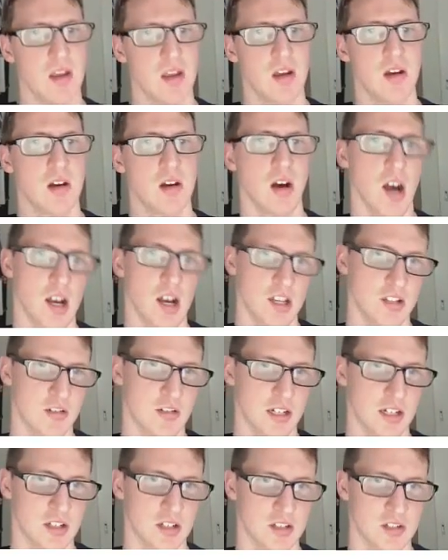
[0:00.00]
Highest
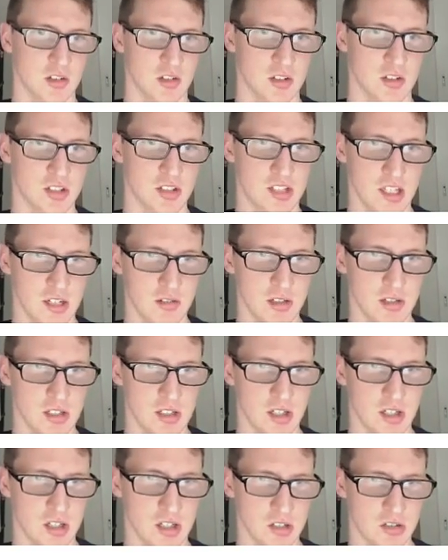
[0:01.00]
credit score secrets, you
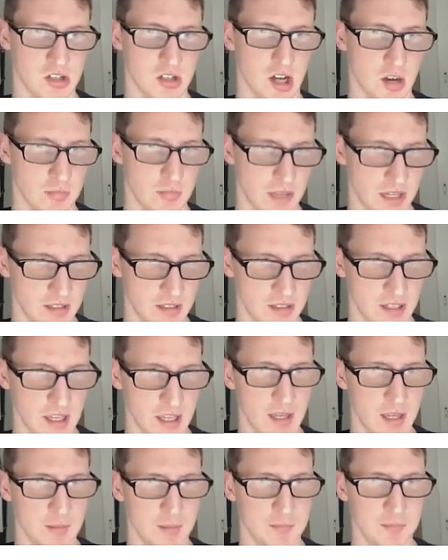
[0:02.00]
could type that
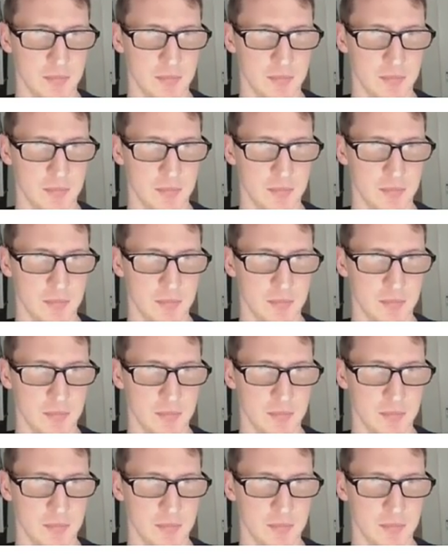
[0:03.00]
down.